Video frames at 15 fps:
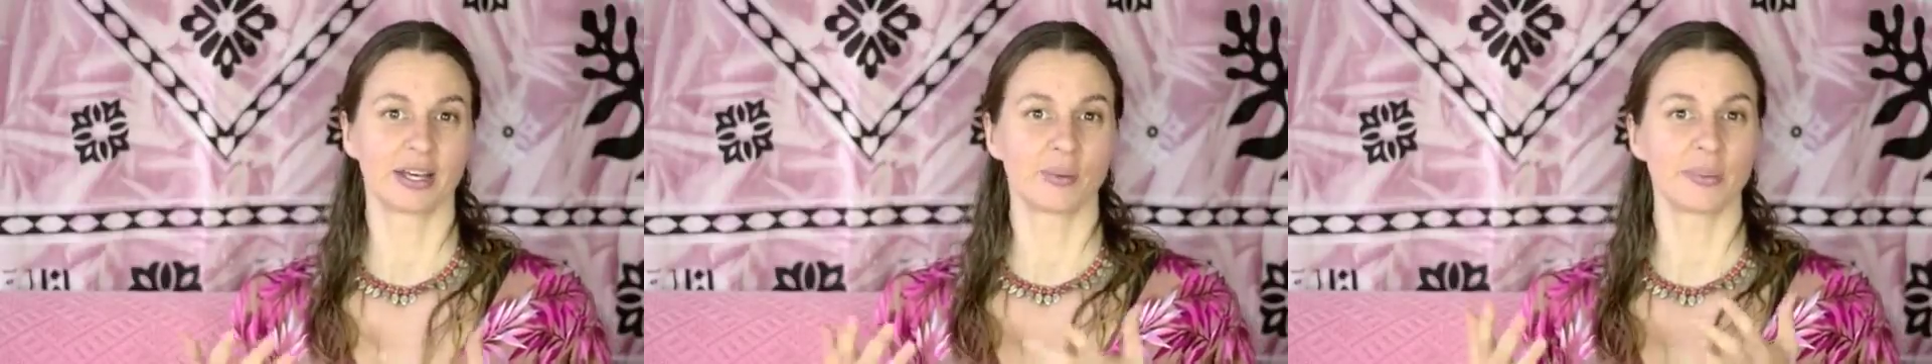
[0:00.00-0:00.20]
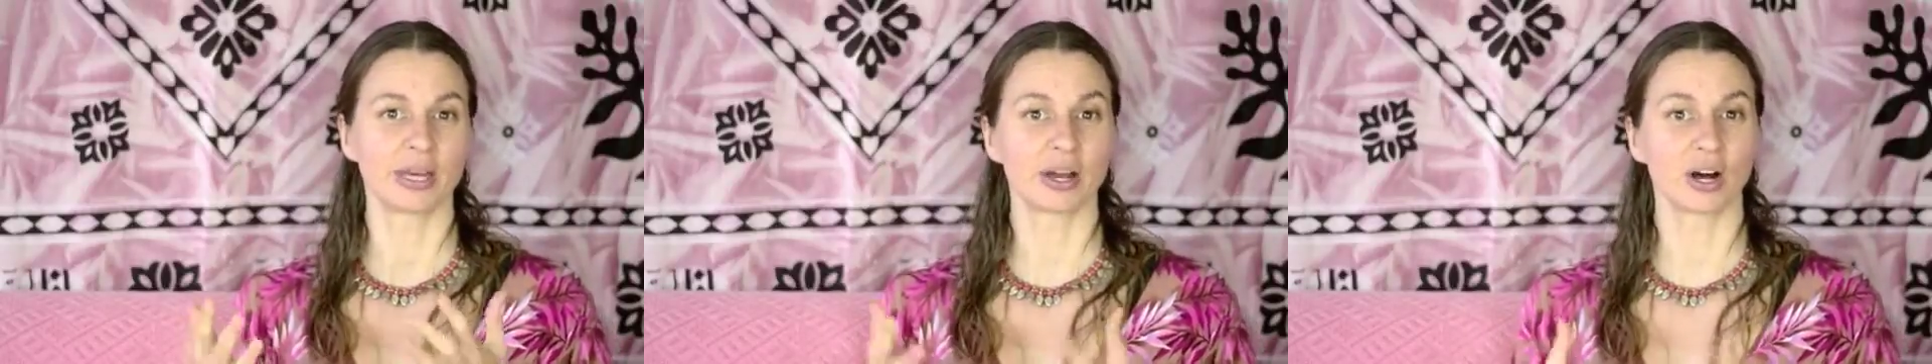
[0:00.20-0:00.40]

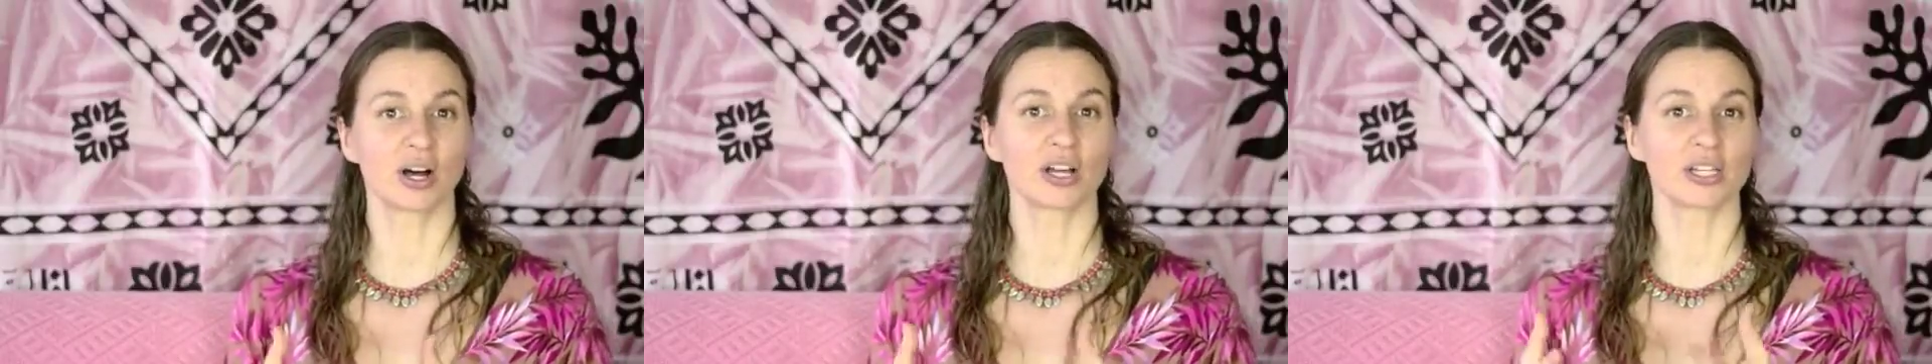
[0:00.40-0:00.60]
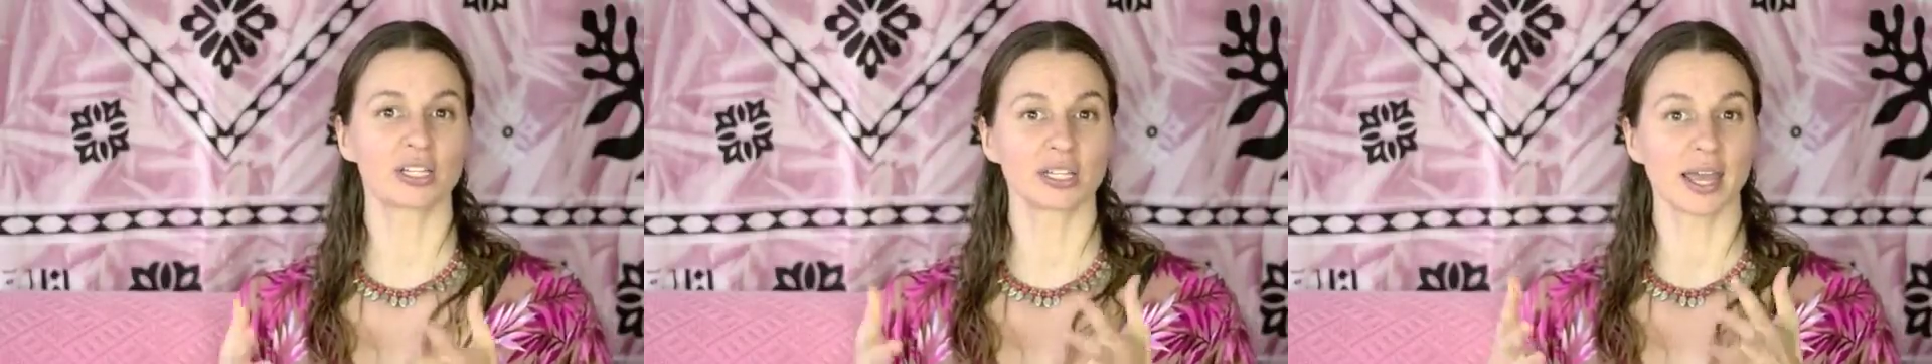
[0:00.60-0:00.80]

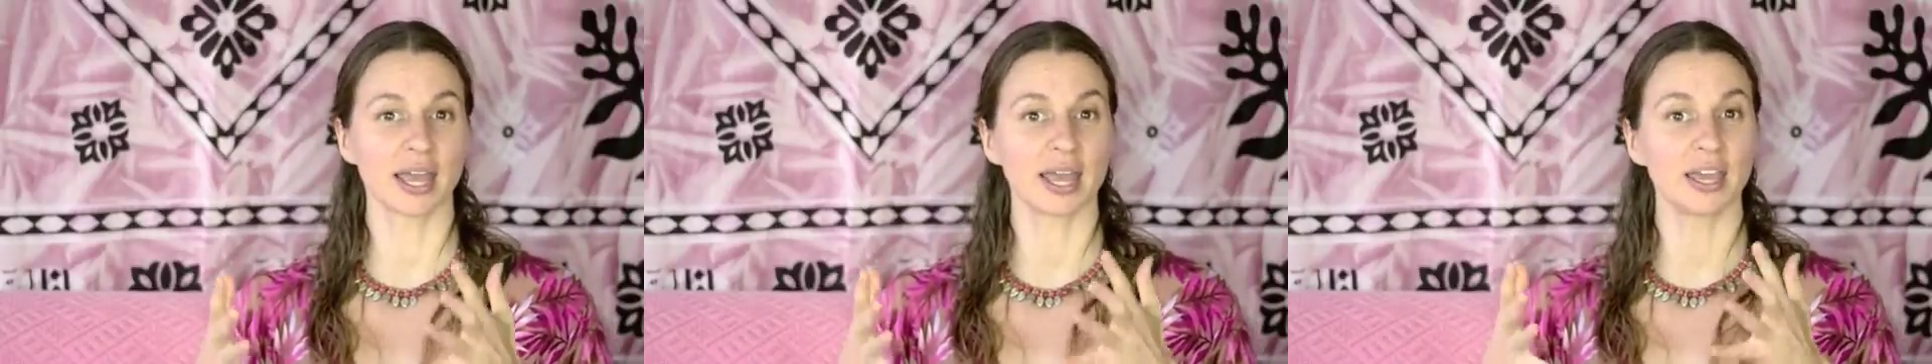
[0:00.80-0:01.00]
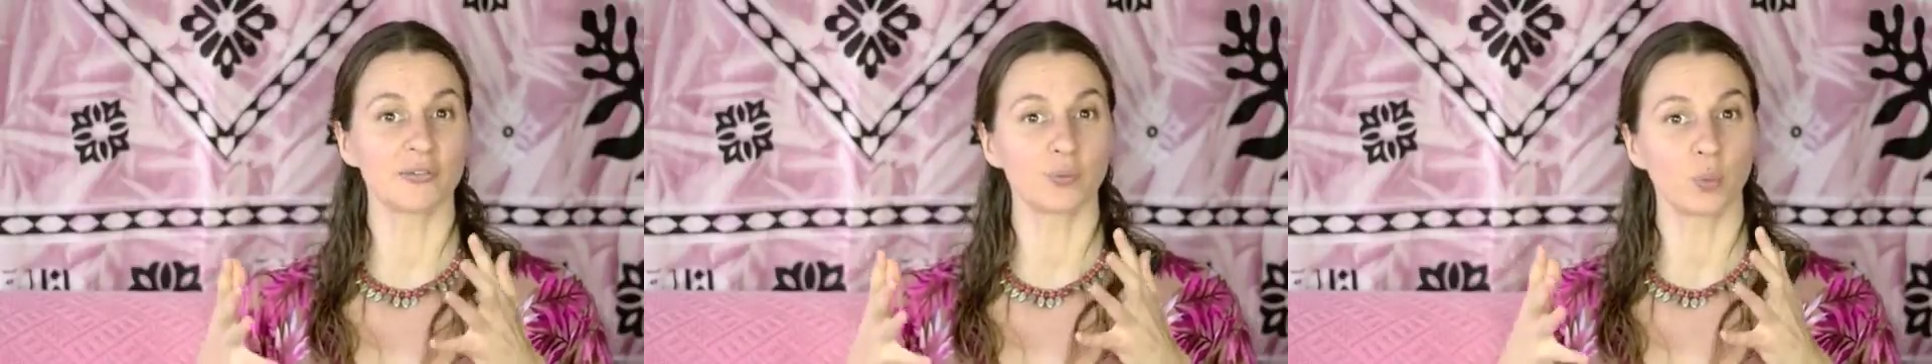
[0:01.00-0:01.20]
because
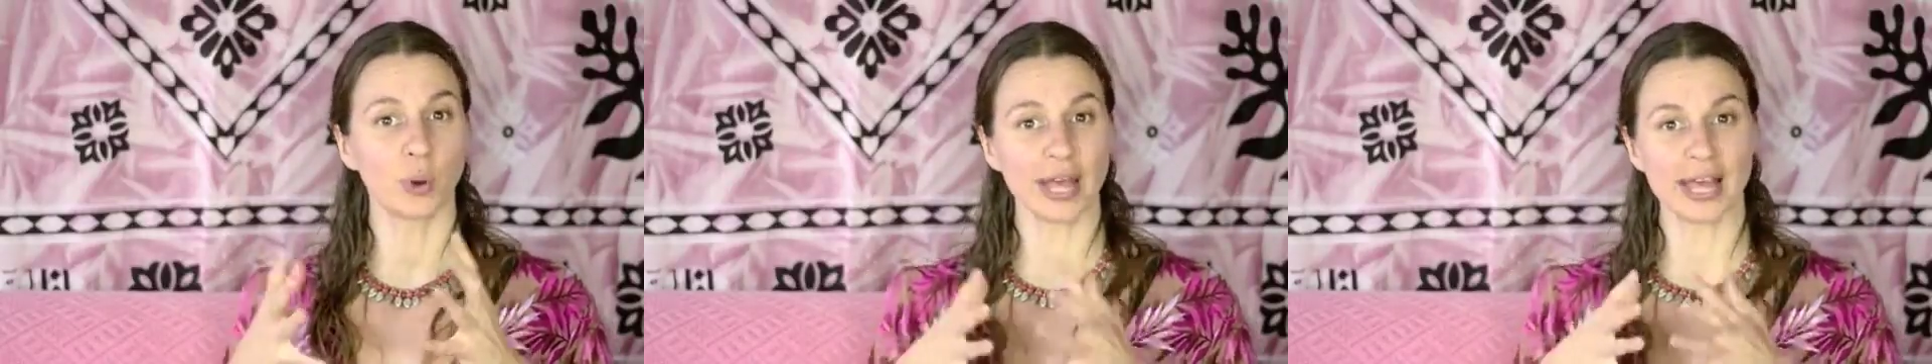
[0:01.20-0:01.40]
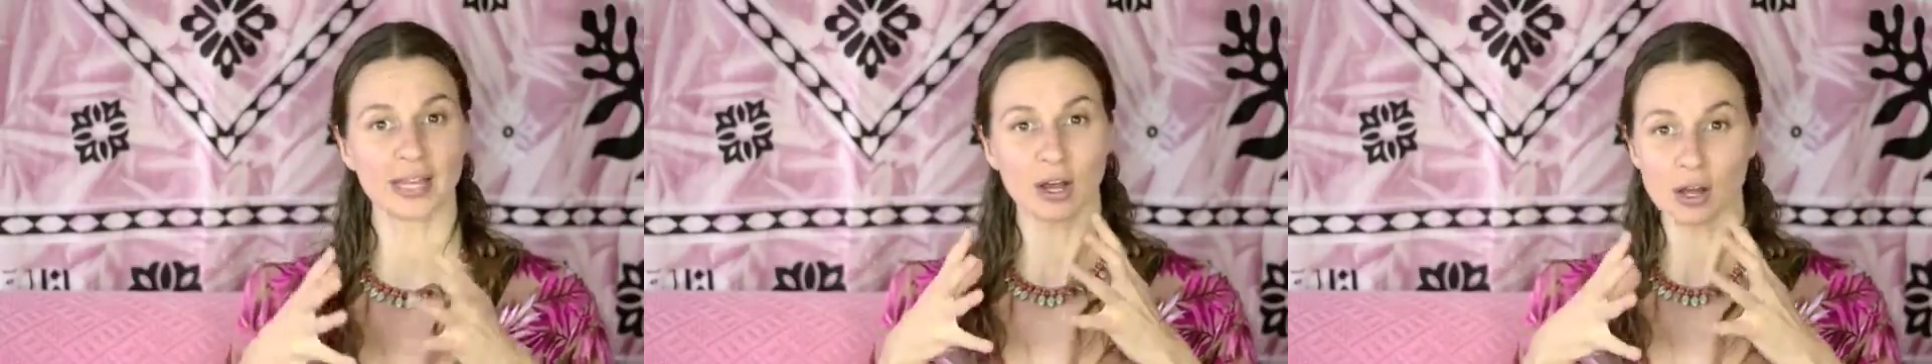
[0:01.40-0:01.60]
if
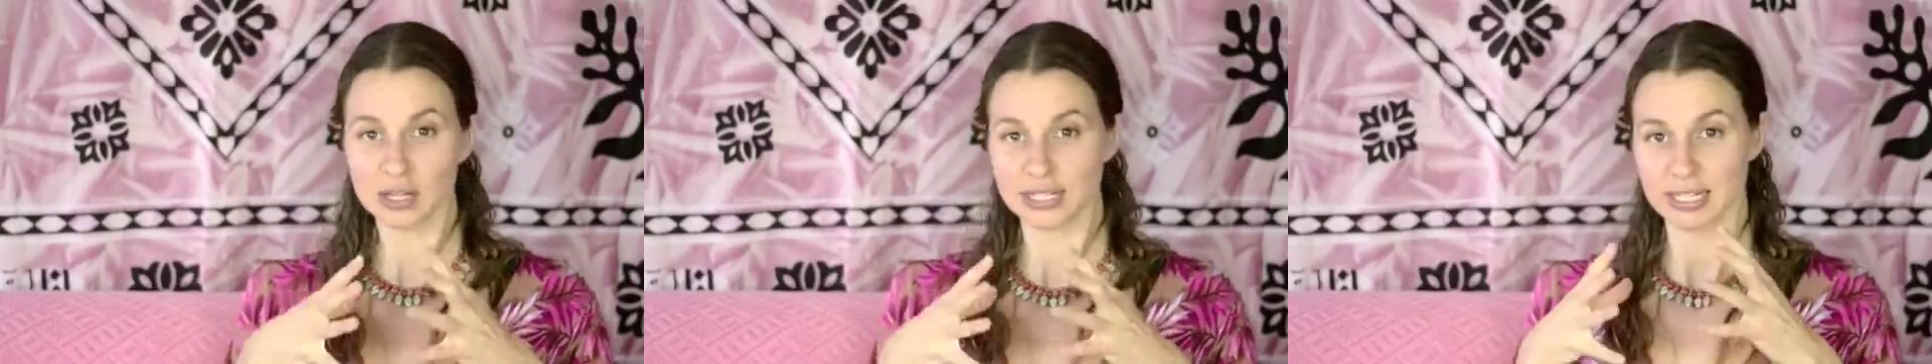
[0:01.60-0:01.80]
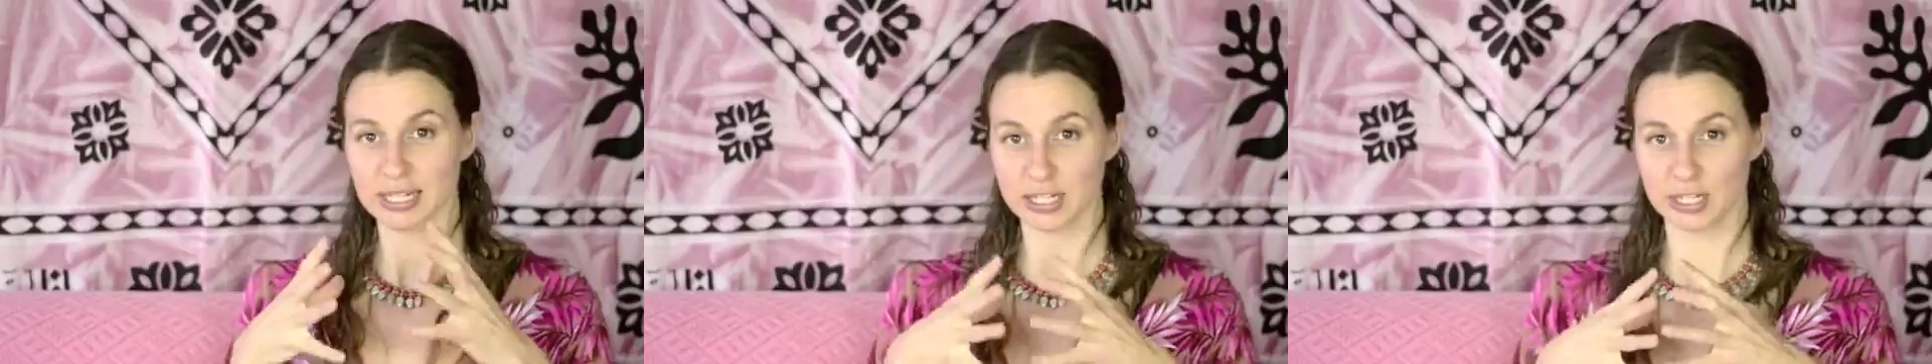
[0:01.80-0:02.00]
we're
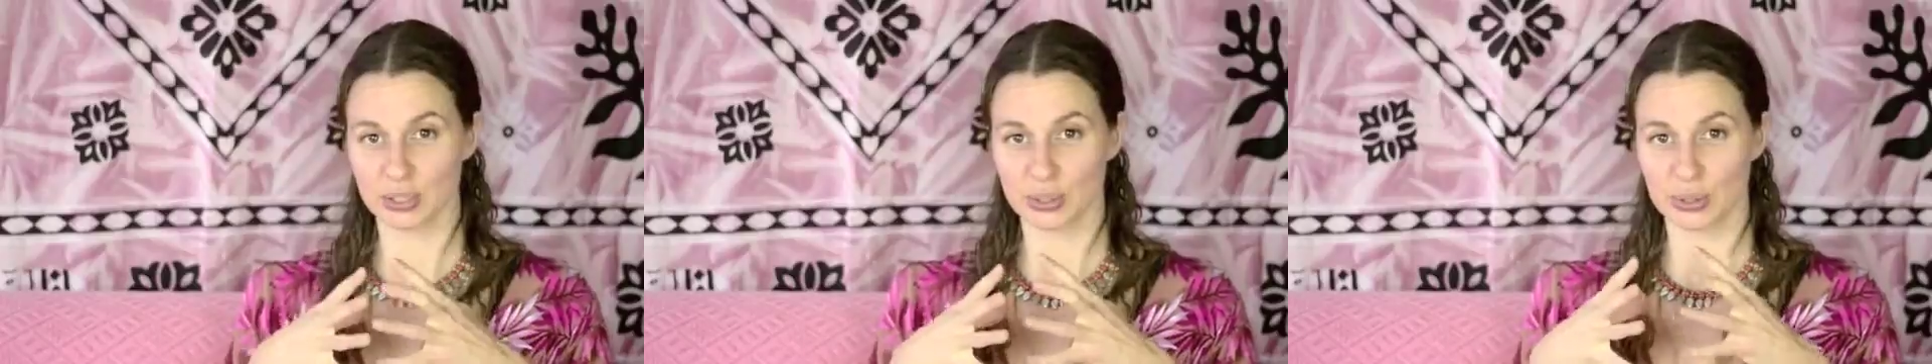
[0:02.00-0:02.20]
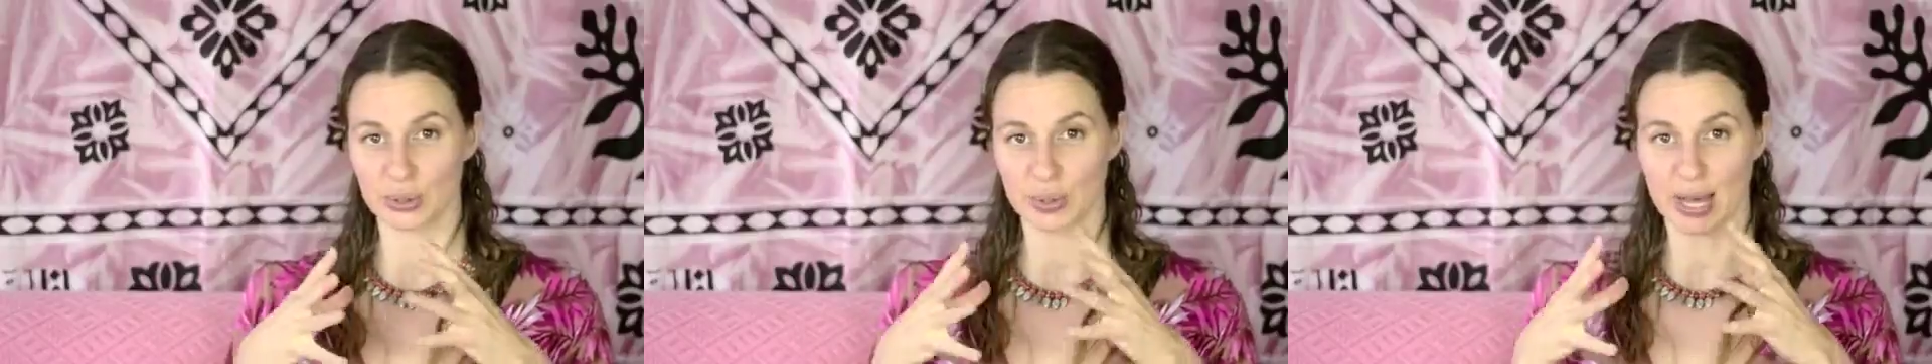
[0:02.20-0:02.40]
locked
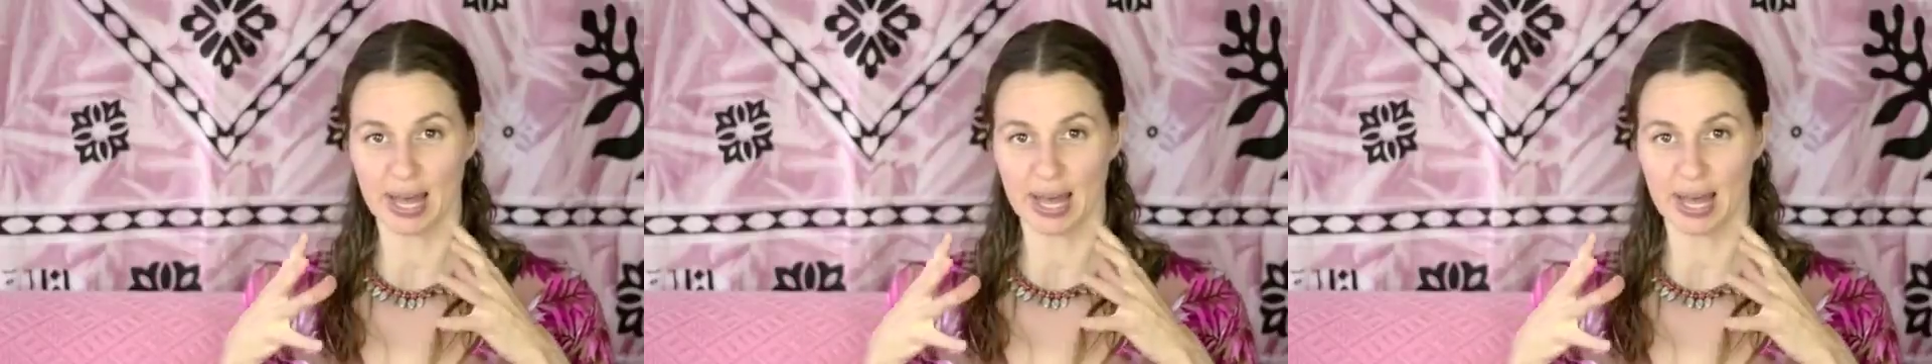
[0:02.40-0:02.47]
into